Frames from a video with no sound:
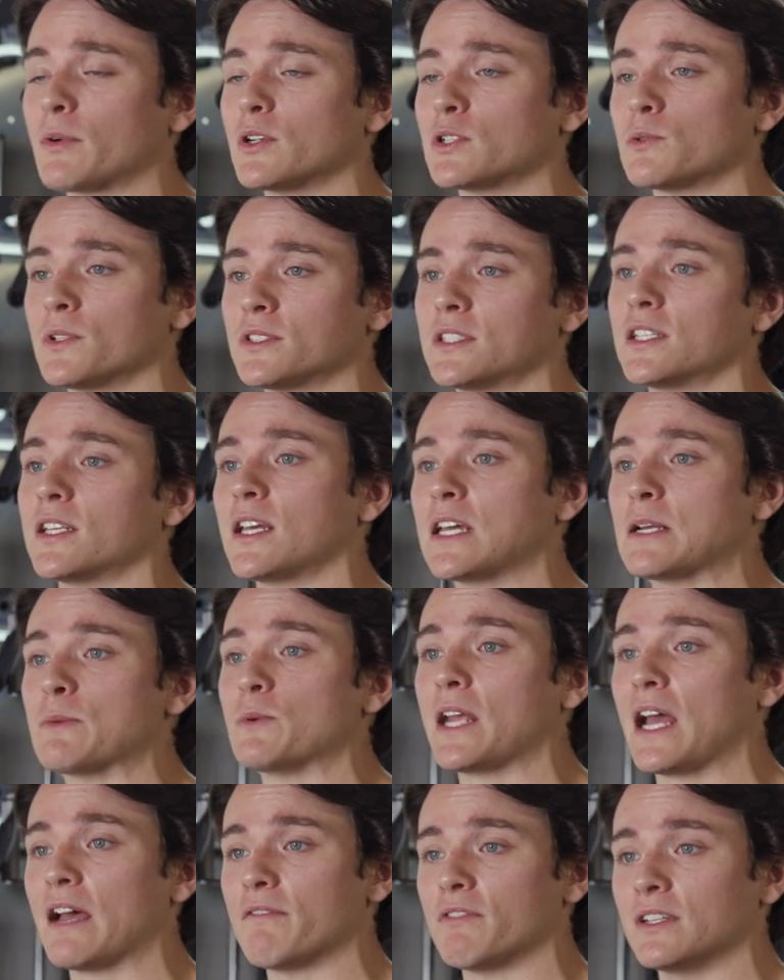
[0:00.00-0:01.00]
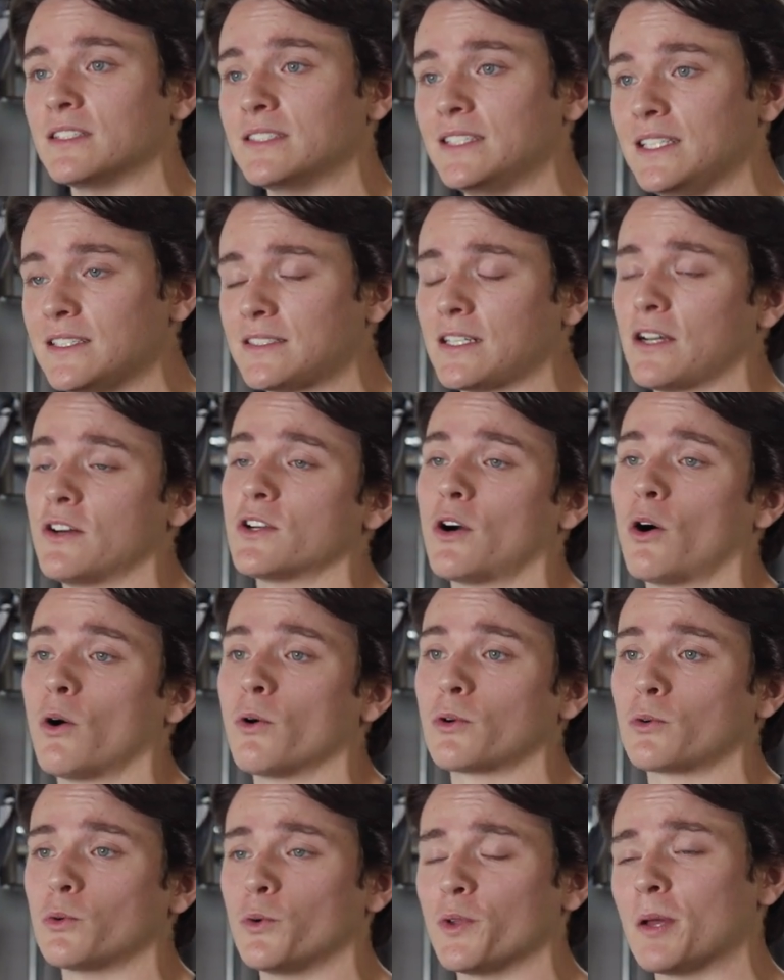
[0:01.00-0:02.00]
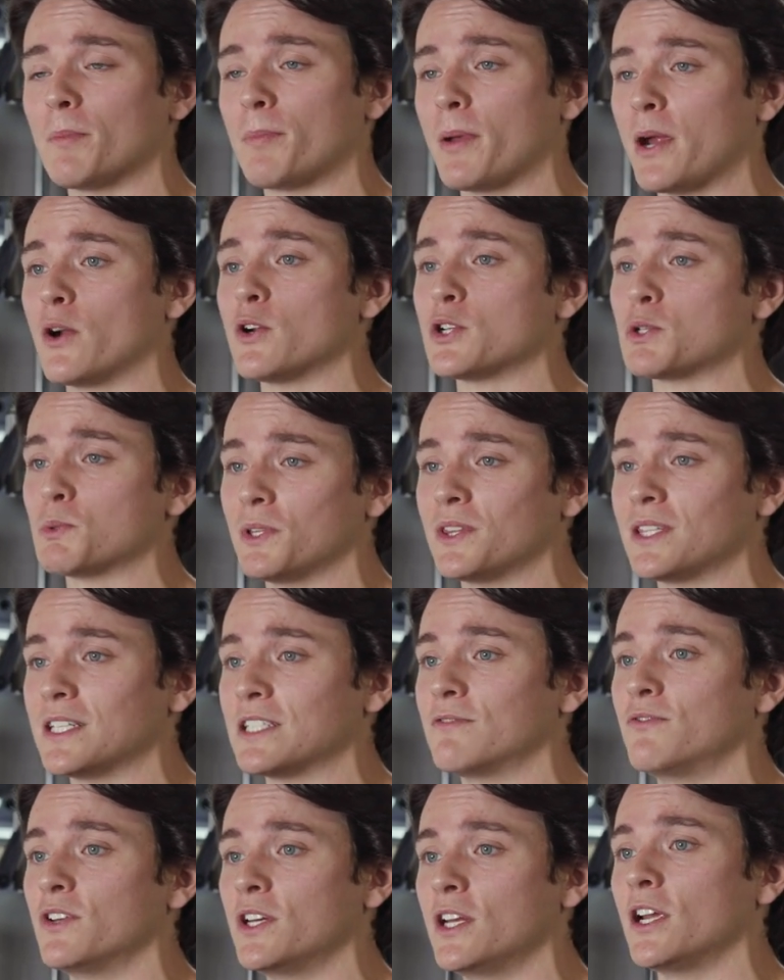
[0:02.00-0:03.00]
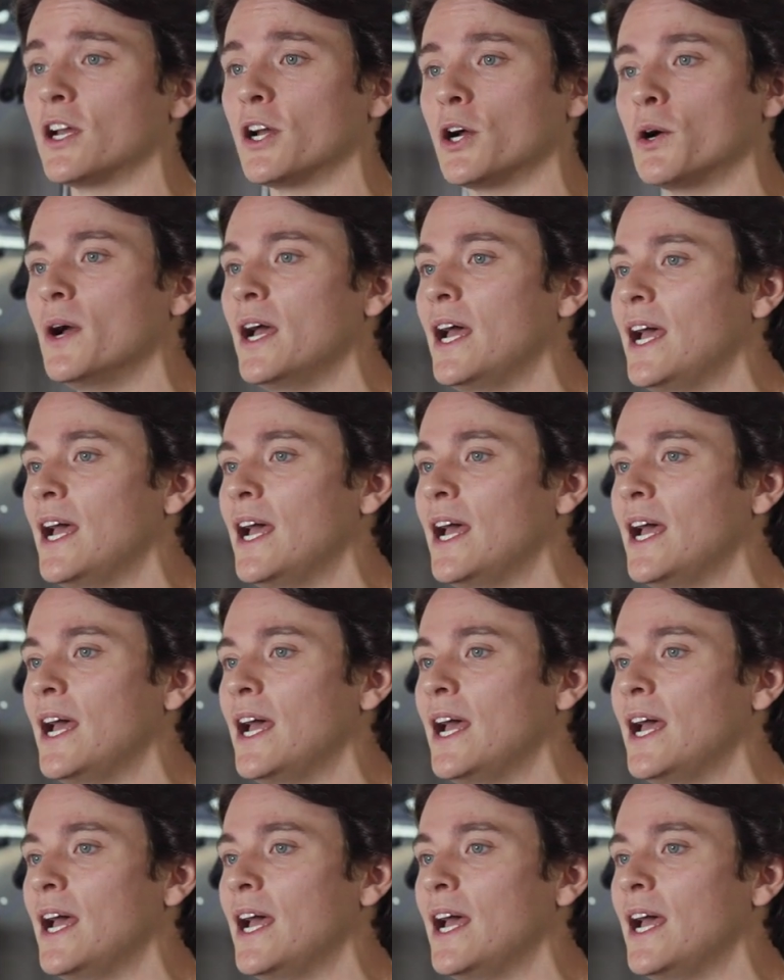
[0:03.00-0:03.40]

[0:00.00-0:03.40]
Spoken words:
because once again, we have a detailed article that pairs with this video.